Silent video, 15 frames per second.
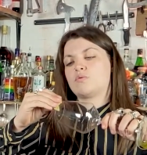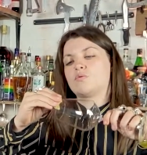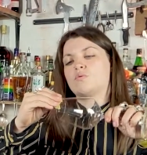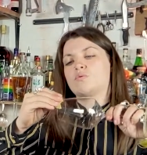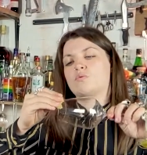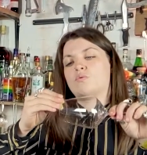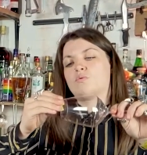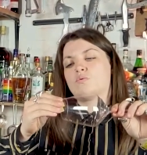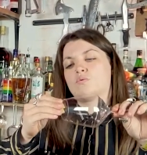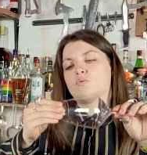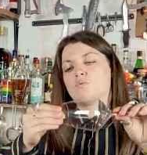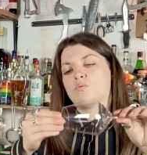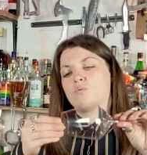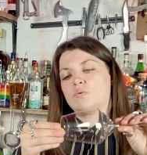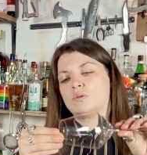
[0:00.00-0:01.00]

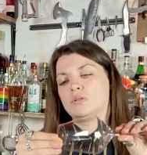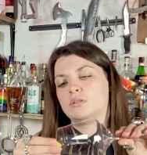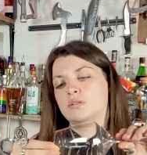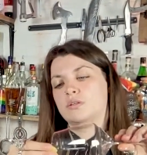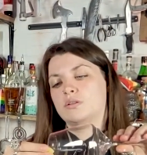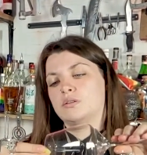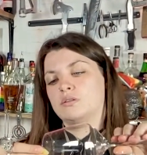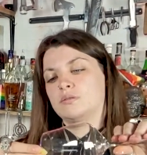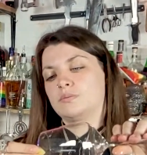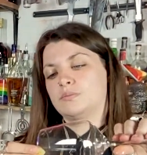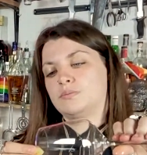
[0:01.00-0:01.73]
[no speech]